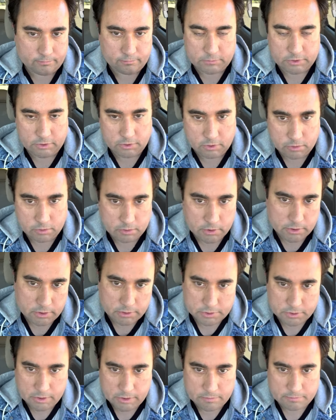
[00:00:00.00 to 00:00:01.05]
you know, like in
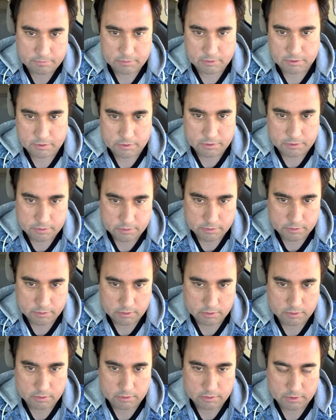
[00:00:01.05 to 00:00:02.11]
Japanese,
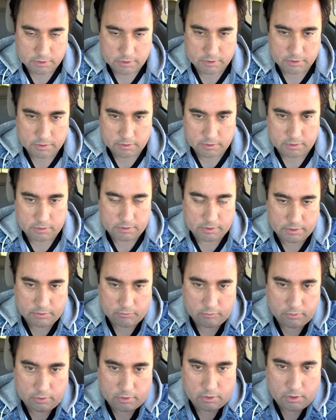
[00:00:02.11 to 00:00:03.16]
I think they
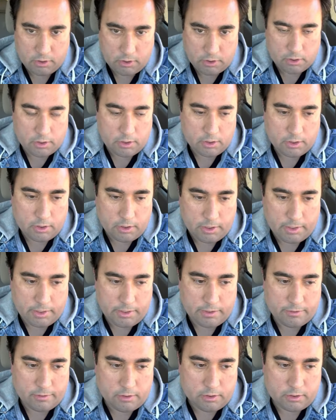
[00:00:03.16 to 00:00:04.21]
were,
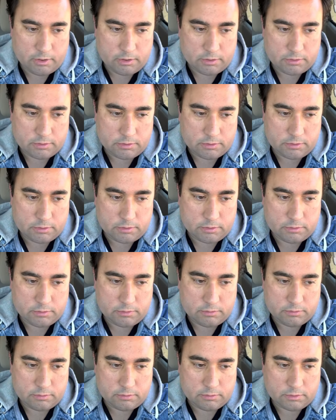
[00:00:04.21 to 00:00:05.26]
and
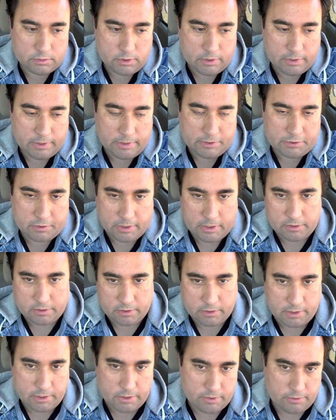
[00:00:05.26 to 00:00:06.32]
they
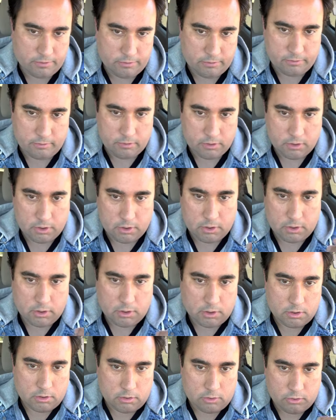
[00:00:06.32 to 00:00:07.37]
translated to
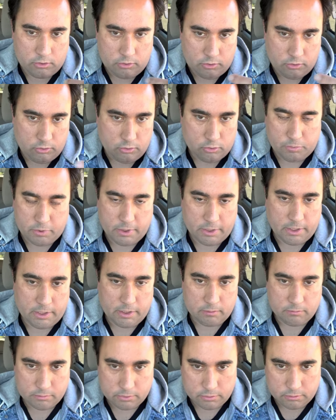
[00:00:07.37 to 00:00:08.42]
Cool Banana
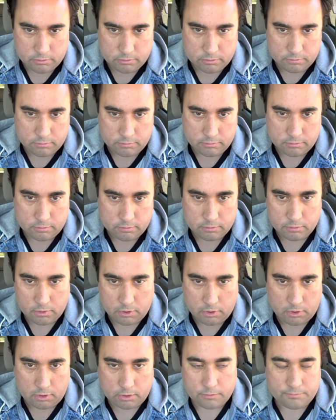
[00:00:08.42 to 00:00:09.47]
Moon.
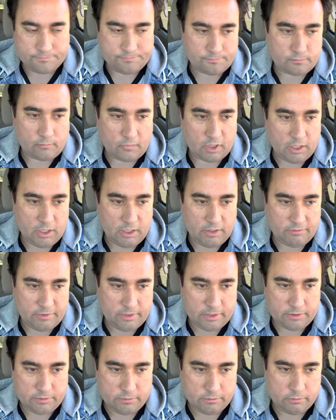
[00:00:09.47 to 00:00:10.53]
I've
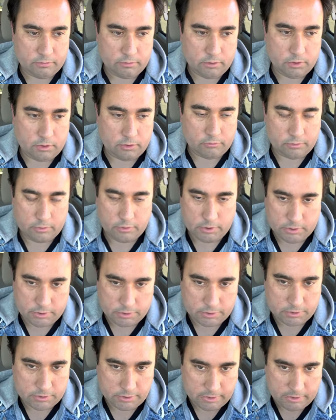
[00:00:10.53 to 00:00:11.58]
yet to really
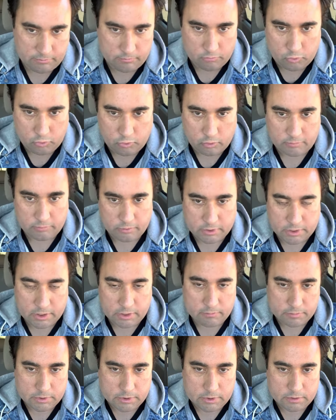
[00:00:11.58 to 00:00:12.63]
understand more of what that
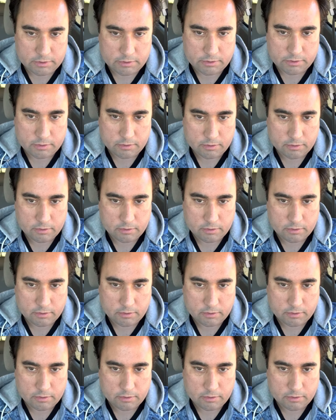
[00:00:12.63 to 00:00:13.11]
means.